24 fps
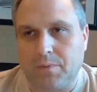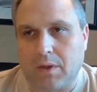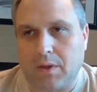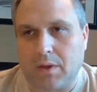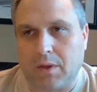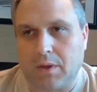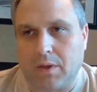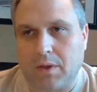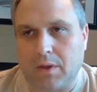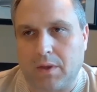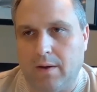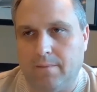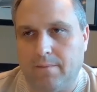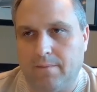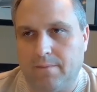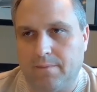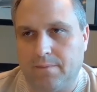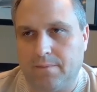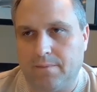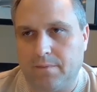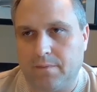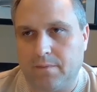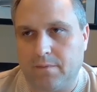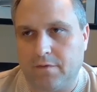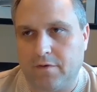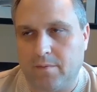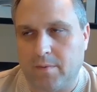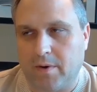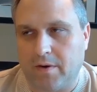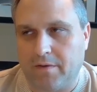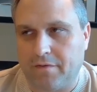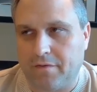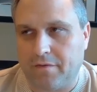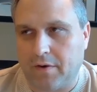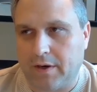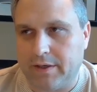from my
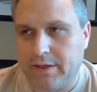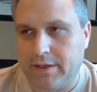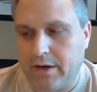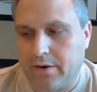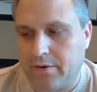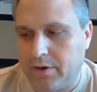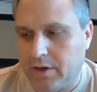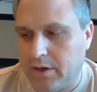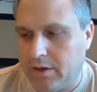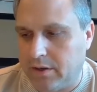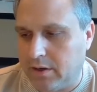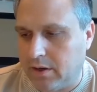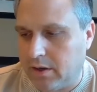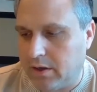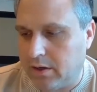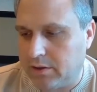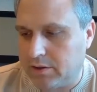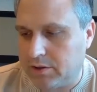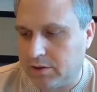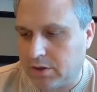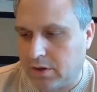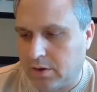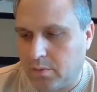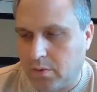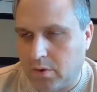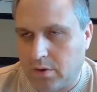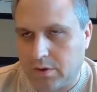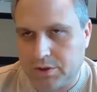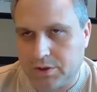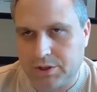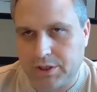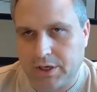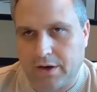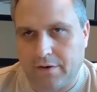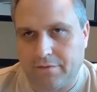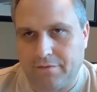friend down in Sean
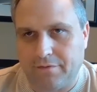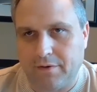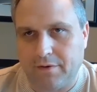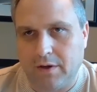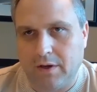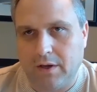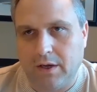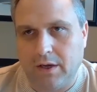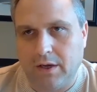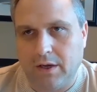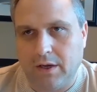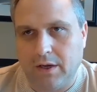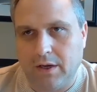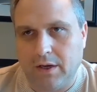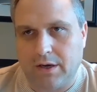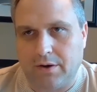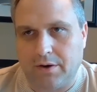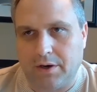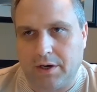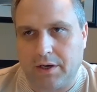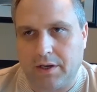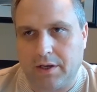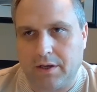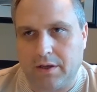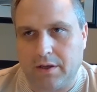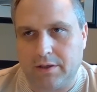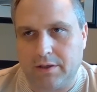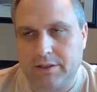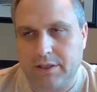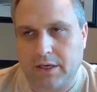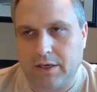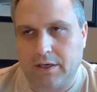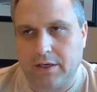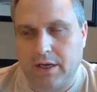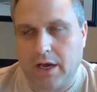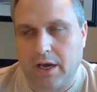Walchef down in
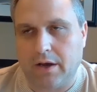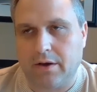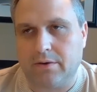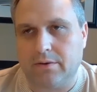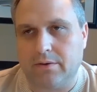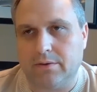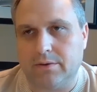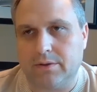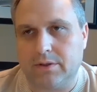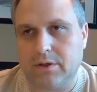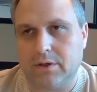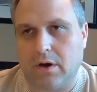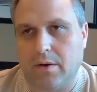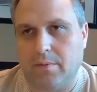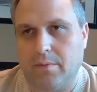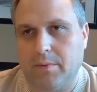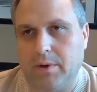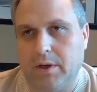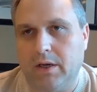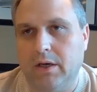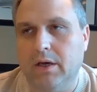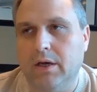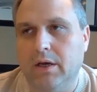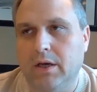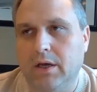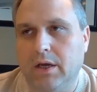San Diego has taught me,